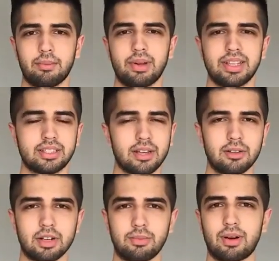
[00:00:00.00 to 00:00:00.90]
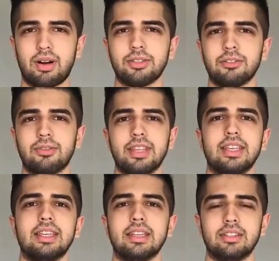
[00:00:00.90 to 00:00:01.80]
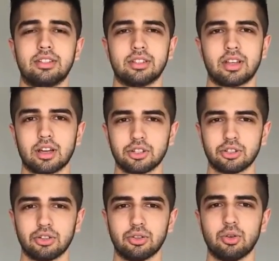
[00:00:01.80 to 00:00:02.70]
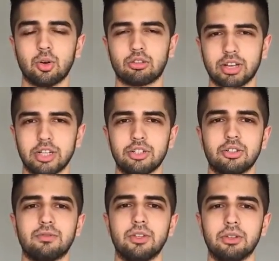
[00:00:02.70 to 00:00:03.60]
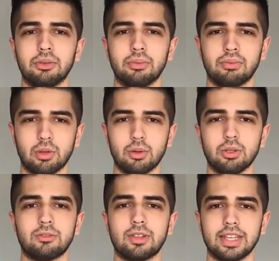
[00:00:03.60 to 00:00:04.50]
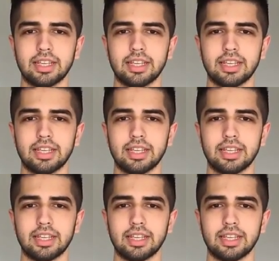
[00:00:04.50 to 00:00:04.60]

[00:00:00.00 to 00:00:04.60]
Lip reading: but it's no longer part of the discussion or creation of new laws for the